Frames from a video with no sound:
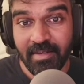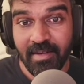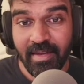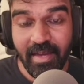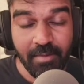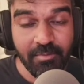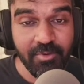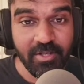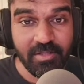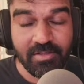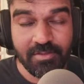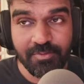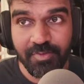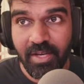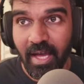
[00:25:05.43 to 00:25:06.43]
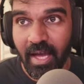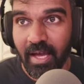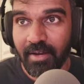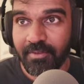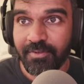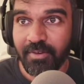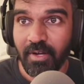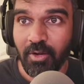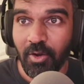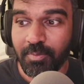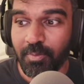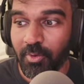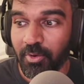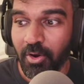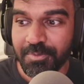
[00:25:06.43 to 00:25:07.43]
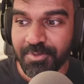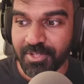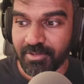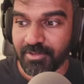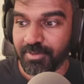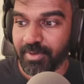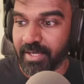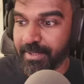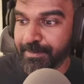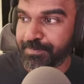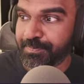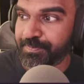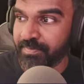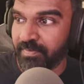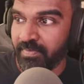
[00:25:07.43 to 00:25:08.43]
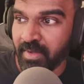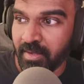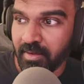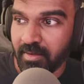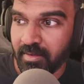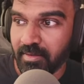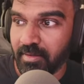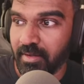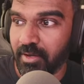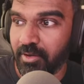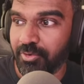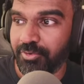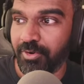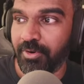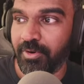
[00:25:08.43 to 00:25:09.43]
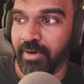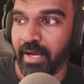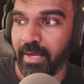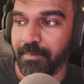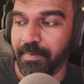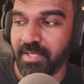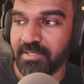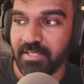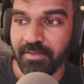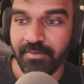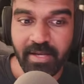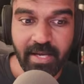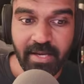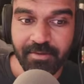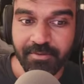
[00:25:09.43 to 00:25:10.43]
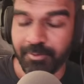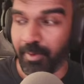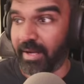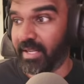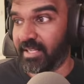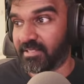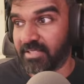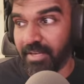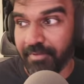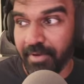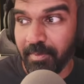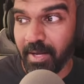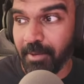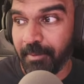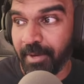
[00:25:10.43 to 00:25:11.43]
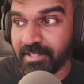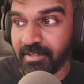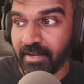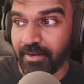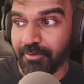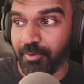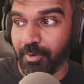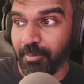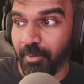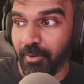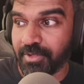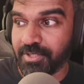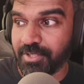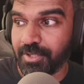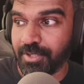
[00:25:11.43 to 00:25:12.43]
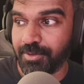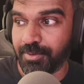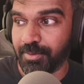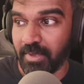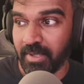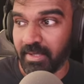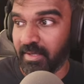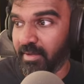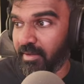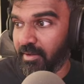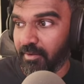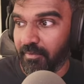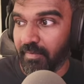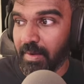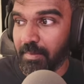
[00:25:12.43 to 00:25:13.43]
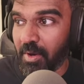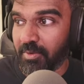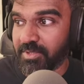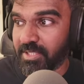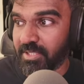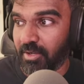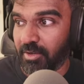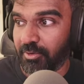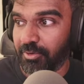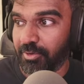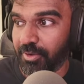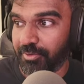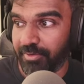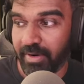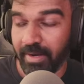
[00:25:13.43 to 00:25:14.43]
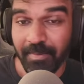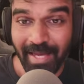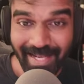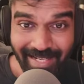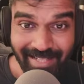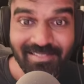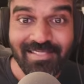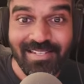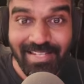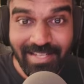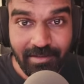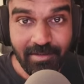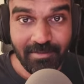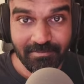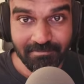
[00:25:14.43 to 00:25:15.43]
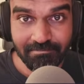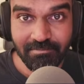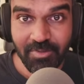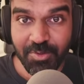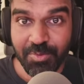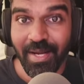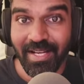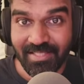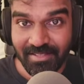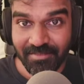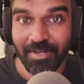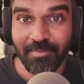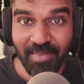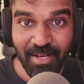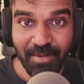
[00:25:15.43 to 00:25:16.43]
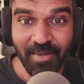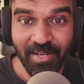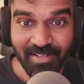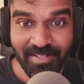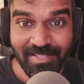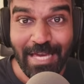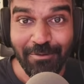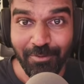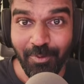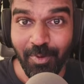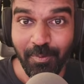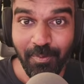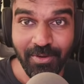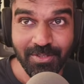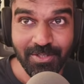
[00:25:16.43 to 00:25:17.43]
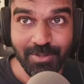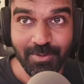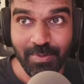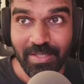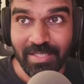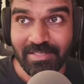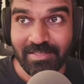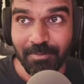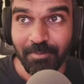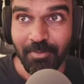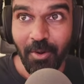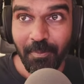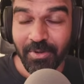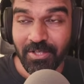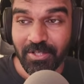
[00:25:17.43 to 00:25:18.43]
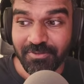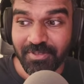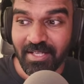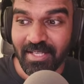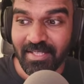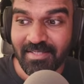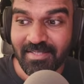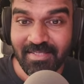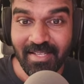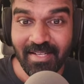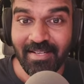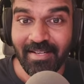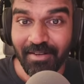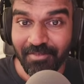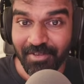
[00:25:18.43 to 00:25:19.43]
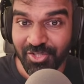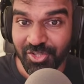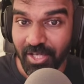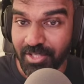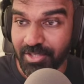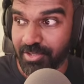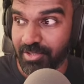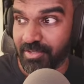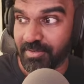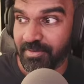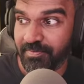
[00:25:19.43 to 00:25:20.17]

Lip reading: cameras, we have a lot more options, right? Now, for APS-C, we have 27mm f1.2. When mounted on a full frame, it is still 27mm f1.2. It's a property of the lens that never changes.